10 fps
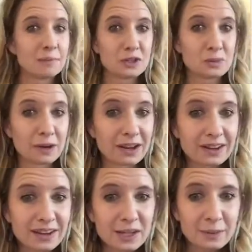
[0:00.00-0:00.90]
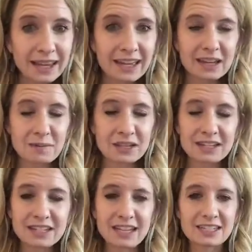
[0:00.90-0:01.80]
Beachbody on Demand. I mean,
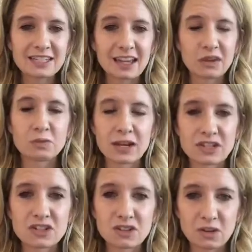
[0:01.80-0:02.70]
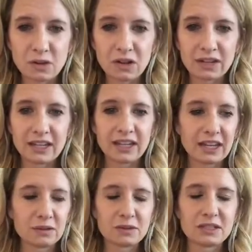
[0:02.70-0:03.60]
it tasted like restaurant quality
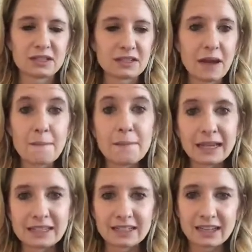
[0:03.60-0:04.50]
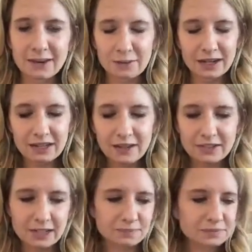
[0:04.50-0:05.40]
and it was amazing. Everybody loved
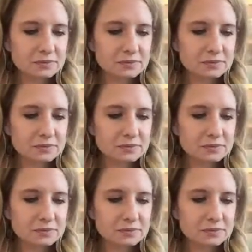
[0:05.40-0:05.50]
it.